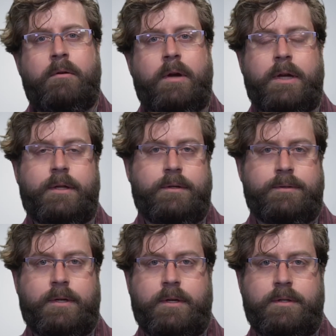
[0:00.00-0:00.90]
Right. And
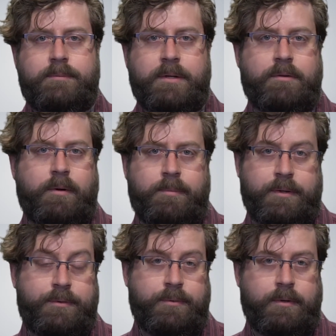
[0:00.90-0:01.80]
there's a special
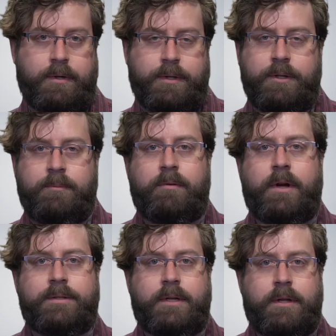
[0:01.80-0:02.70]
rapporteur in the Human
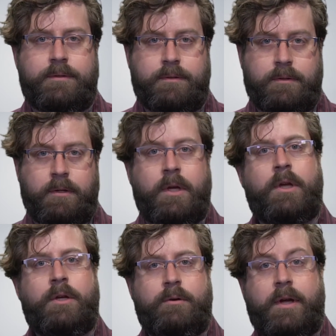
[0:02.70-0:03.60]
Rights Council
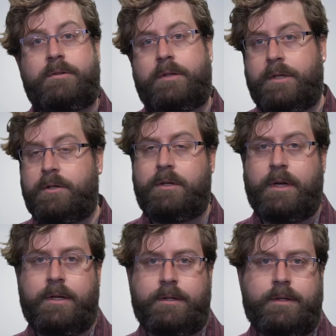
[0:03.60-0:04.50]
who actually
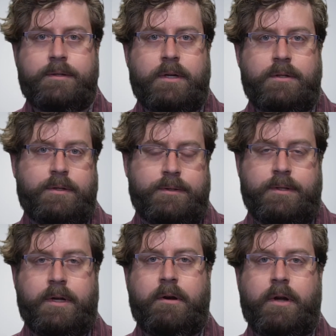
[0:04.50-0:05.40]
initiated the discussions
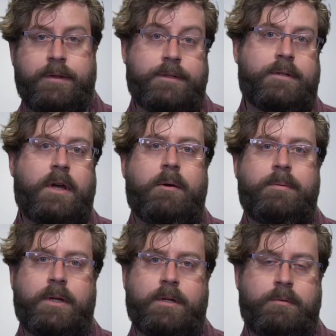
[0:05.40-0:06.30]
there on this
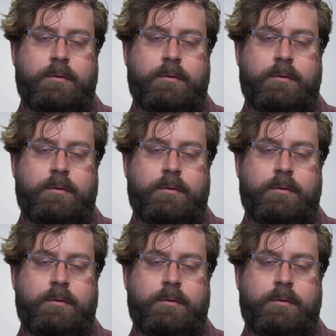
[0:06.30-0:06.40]
topic,